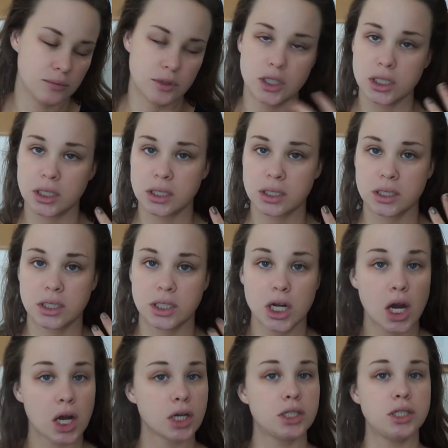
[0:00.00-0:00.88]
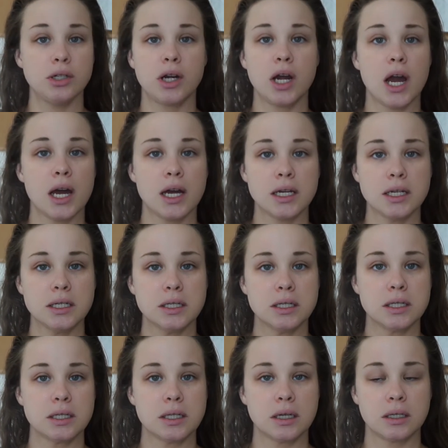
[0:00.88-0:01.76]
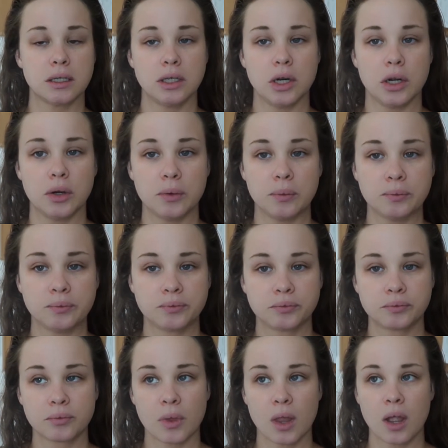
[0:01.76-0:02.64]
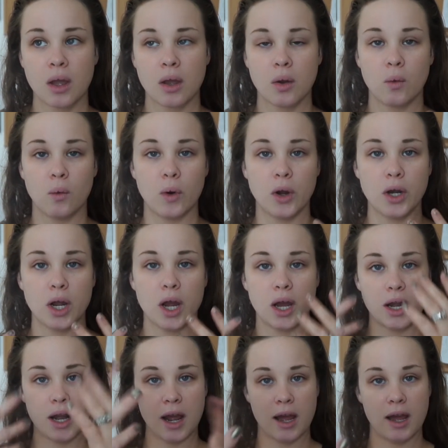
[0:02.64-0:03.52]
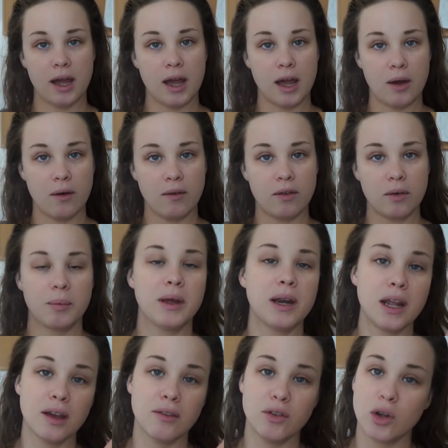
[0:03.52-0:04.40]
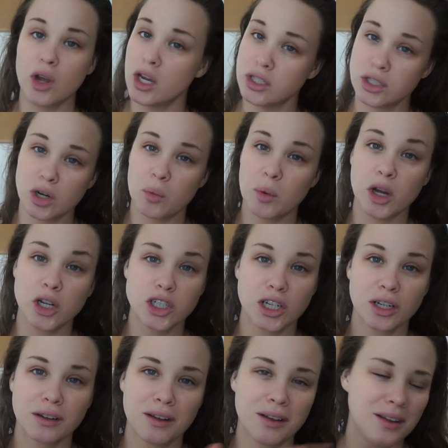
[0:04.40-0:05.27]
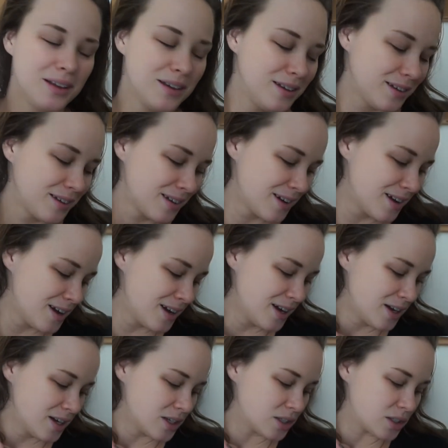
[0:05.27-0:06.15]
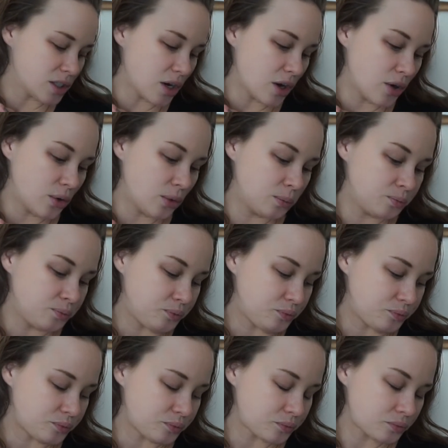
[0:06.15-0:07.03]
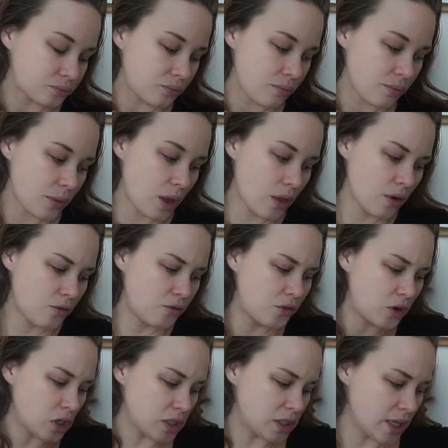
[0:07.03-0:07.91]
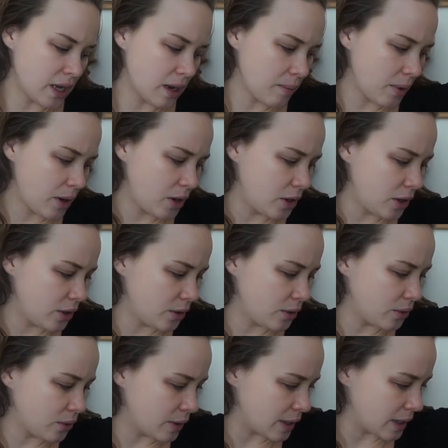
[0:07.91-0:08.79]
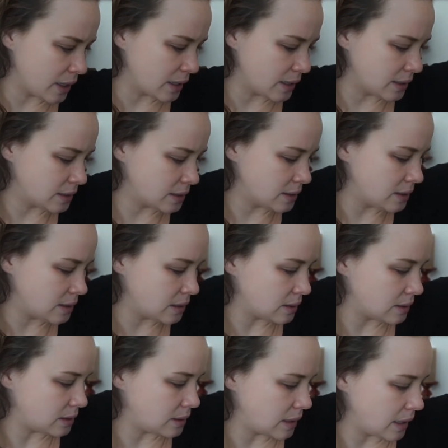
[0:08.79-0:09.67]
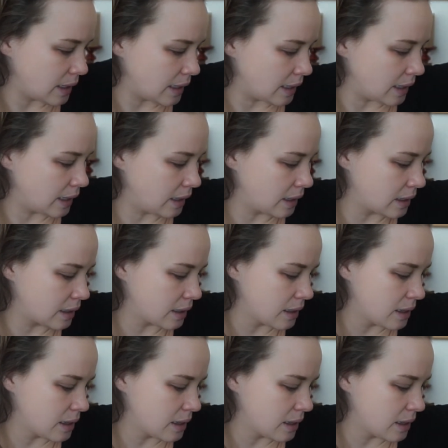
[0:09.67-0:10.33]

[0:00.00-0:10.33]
just talk to you guys, you know, one on however many of you guys are watching. So the first thing I'm going to do is take,